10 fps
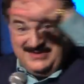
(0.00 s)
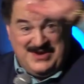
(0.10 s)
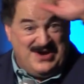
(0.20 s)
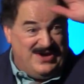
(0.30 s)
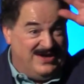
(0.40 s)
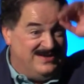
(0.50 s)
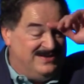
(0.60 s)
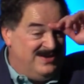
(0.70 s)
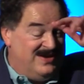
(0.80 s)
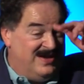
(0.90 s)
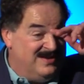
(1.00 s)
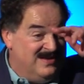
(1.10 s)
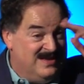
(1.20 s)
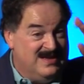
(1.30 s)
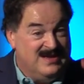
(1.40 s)
Good, good.
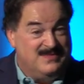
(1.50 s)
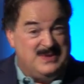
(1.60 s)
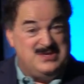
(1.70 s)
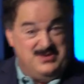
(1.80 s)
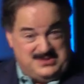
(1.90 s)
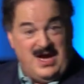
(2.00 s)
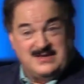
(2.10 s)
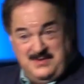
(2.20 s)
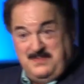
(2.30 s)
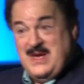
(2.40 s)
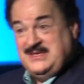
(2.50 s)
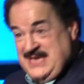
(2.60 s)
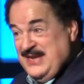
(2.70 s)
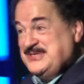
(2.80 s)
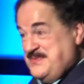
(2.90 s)
You talk to
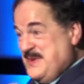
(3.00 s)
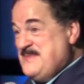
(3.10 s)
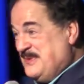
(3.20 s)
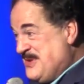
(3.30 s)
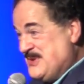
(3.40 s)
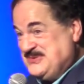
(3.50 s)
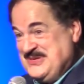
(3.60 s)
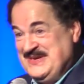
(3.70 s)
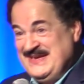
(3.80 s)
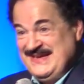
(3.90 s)
intelligent people, don't you?